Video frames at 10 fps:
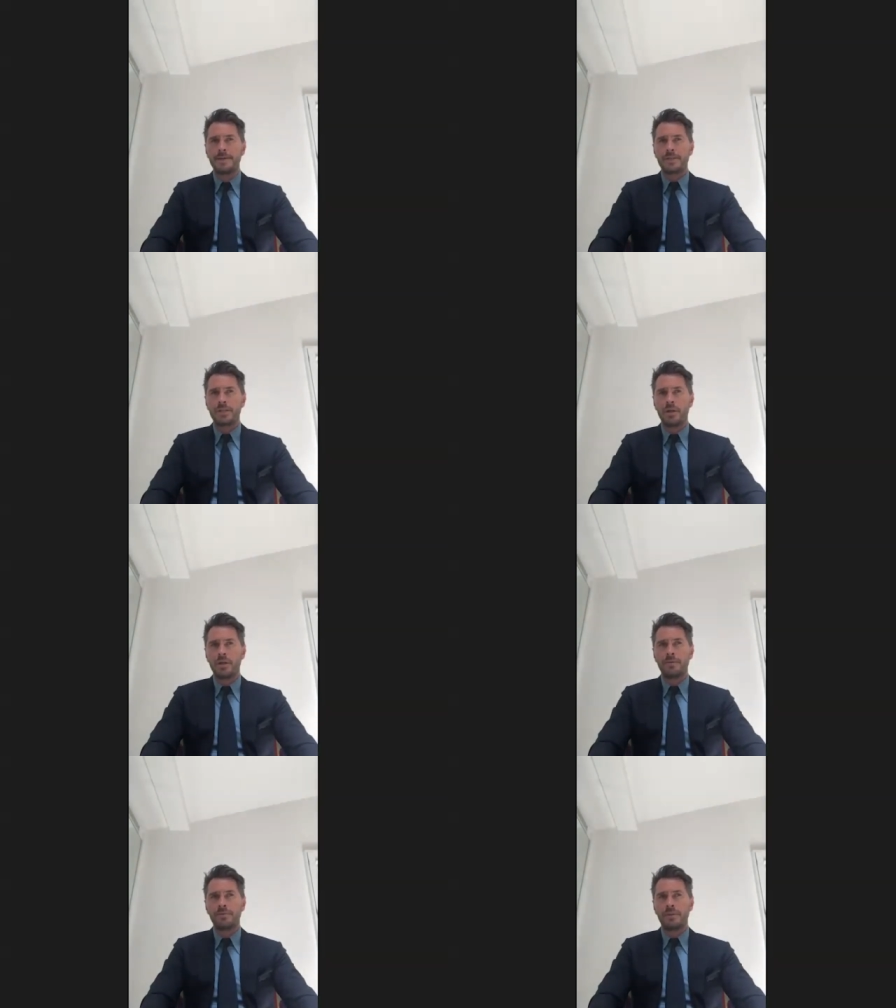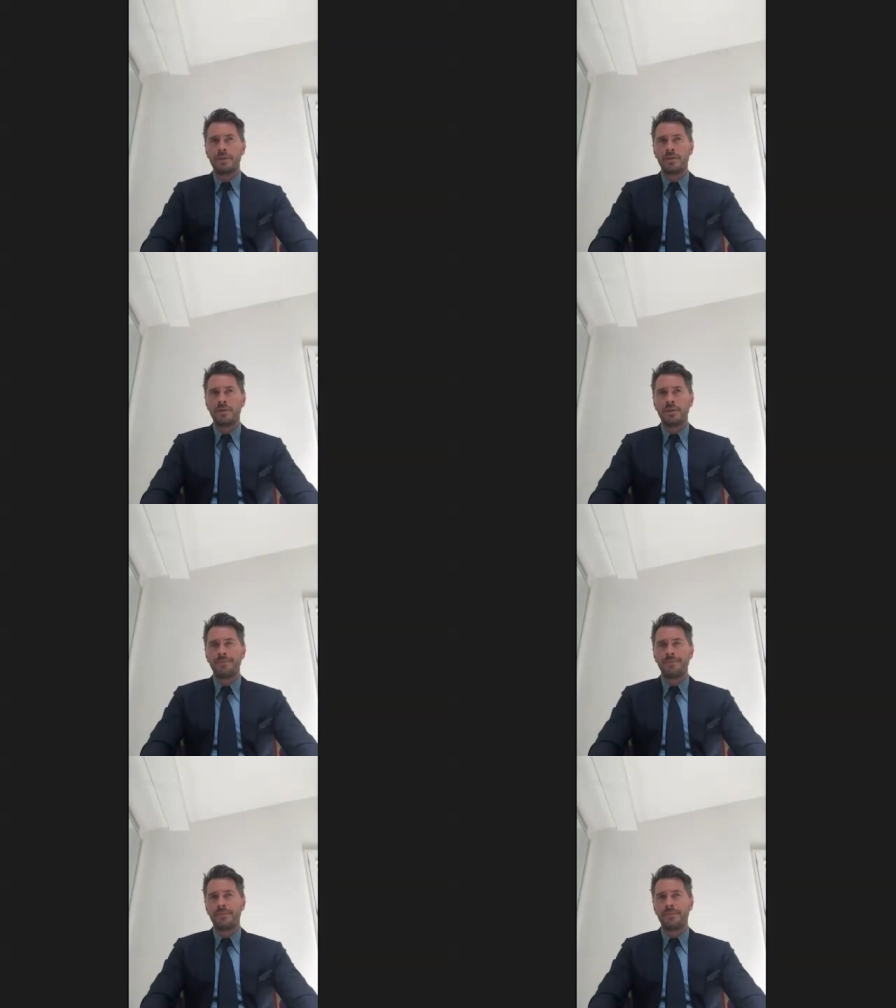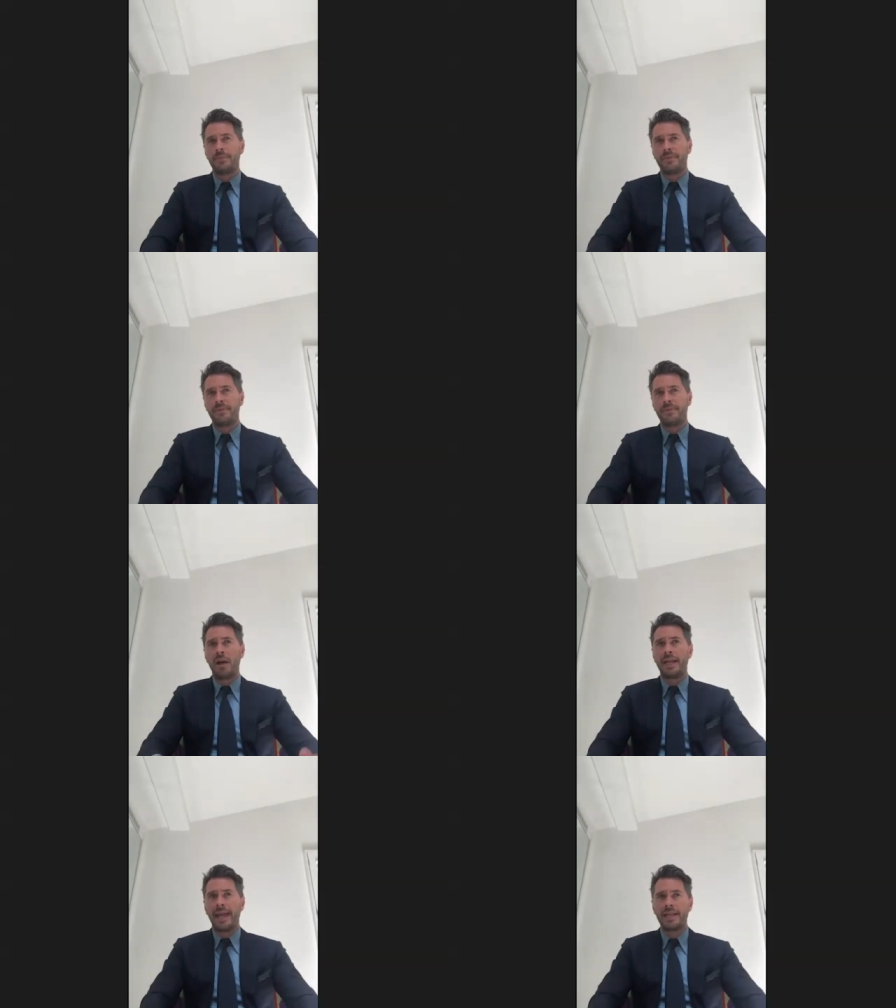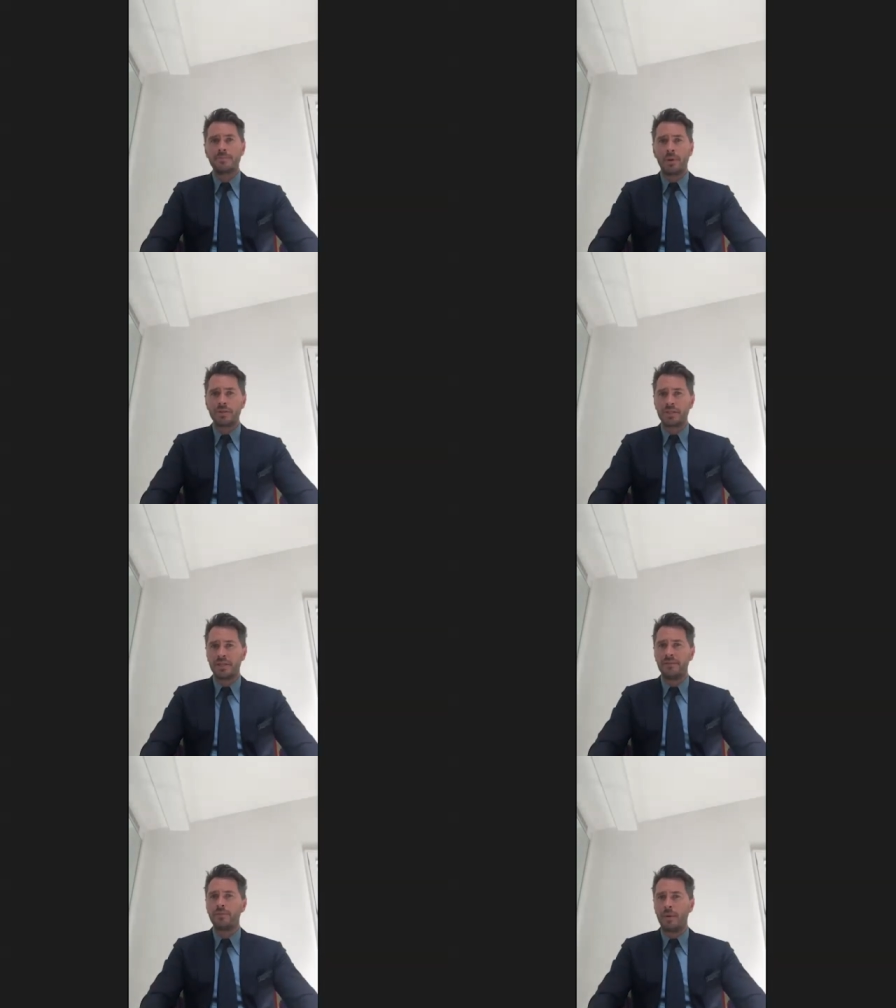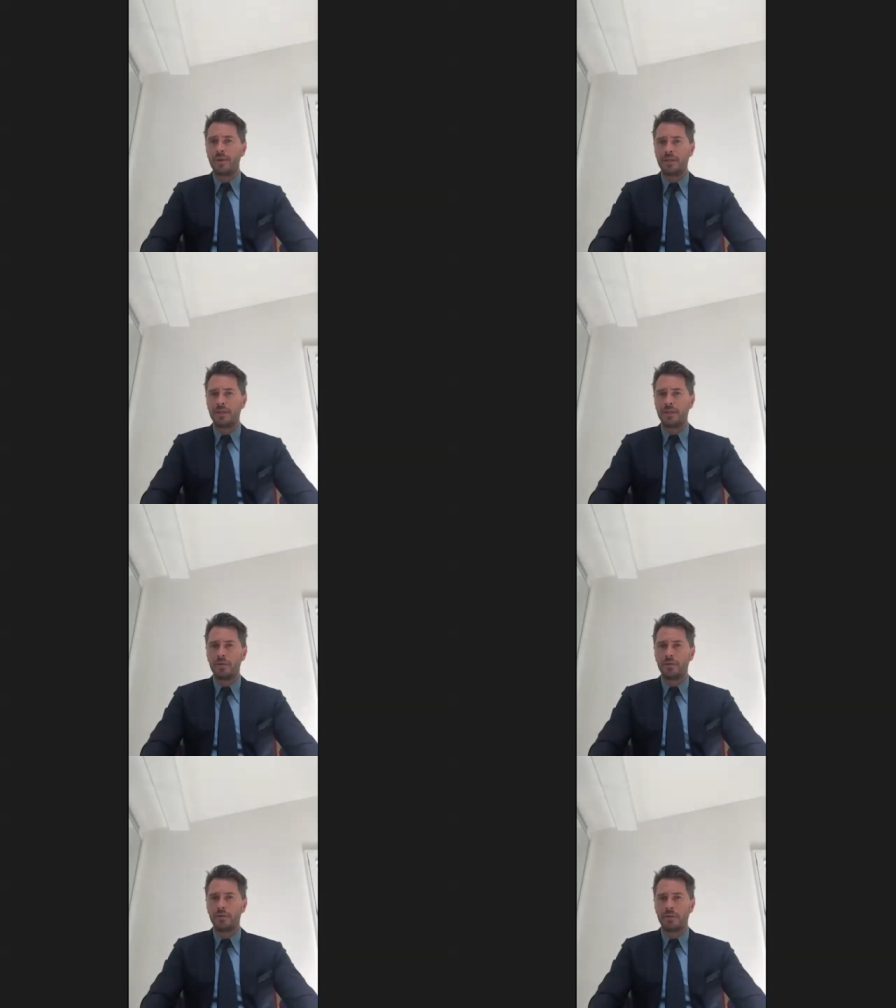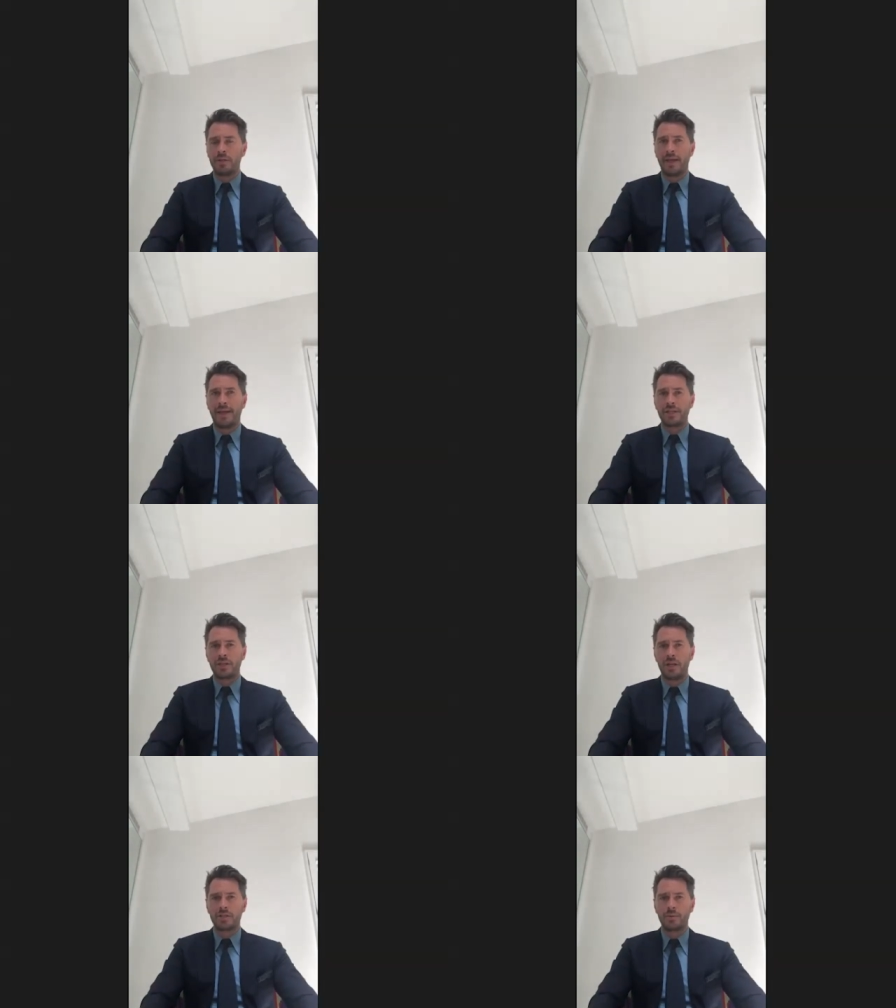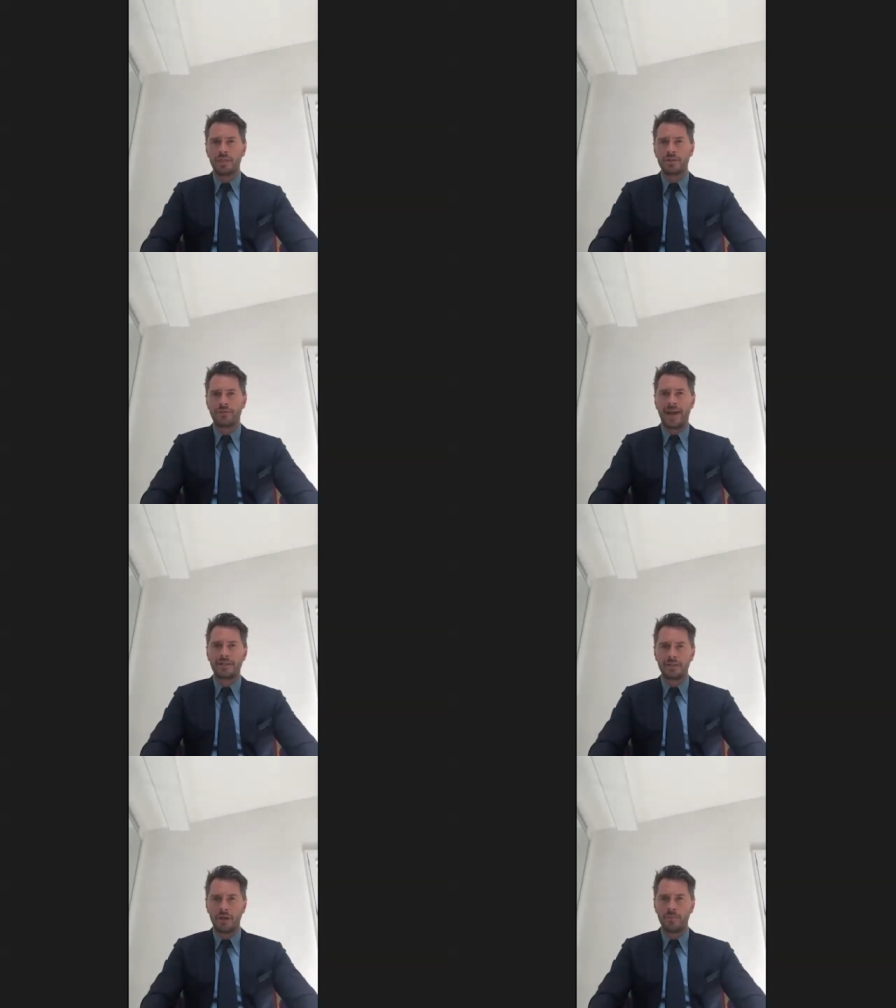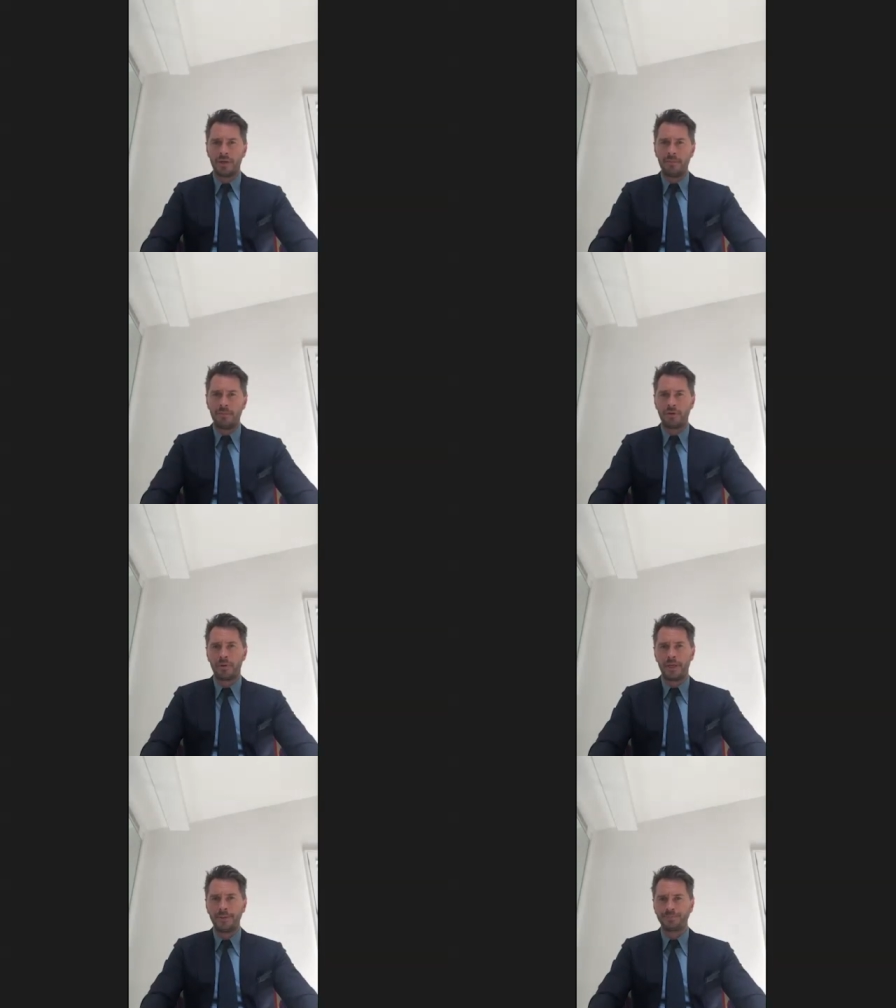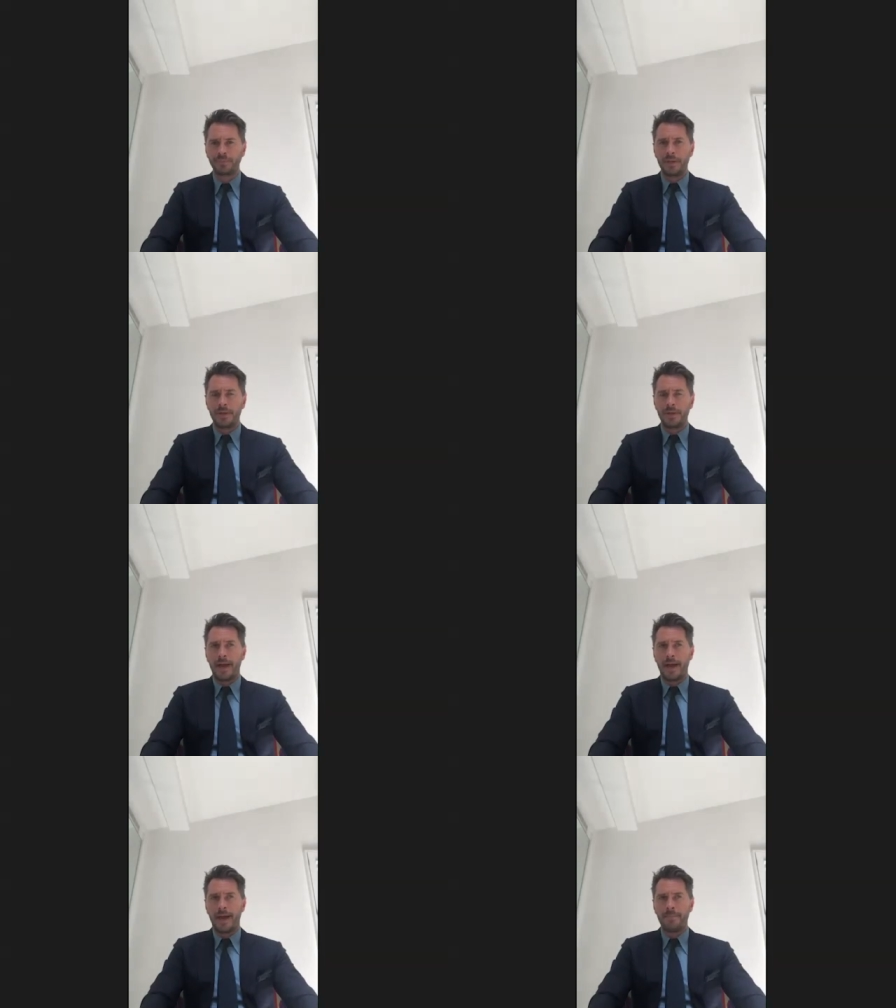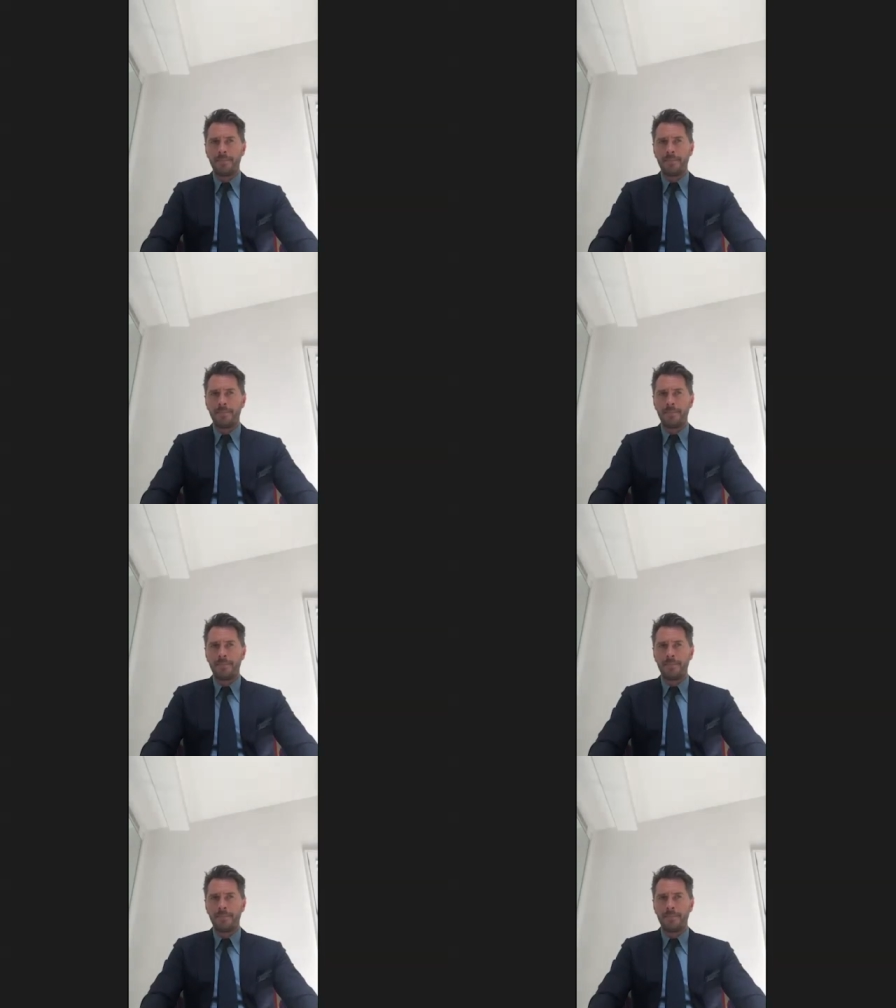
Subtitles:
So the feeling I get is positive when we do get that chance to interact and open up properly. Yeah.